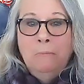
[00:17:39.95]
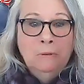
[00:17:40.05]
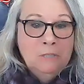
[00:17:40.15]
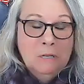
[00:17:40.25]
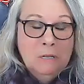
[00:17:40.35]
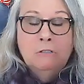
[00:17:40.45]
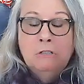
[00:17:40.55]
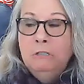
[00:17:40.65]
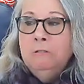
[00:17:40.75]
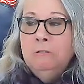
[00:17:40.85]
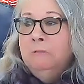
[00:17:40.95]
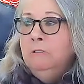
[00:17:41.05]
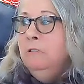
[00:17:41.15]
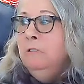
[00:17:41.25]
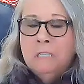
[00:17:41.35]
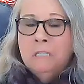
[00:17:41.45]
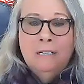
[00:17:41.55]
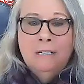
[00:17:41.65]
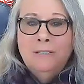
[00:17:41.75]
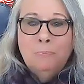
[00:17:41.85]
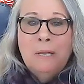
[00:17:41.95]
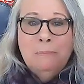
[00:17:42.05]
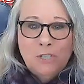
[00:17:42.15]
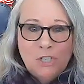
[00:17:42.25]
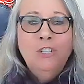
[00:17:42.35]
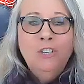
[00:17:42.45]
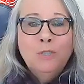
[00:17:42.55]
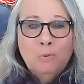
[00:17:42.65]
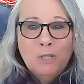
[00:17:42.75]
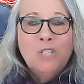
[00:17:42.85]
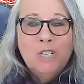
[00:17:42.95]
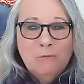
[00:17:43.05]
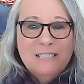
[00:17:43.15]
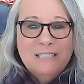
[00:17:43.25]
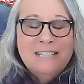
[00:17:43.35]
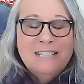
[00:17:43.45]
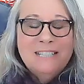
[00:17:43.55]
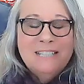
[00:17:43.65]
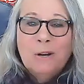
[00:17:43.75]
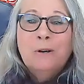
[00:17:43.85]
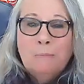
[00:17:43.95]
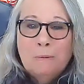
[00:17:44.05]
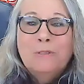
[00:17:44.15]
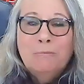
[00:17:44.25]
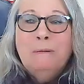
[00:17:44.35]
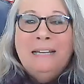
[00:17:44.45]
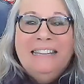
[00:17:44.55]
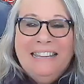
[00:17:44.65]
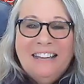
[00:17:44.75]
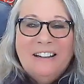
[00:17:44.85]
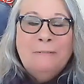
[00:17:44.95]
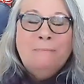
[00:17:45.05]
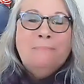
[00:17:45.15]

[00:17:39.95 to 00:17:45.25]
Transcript: It's like, she's, you're not taking this baby. She knows what she wants. She's got her birth plan there.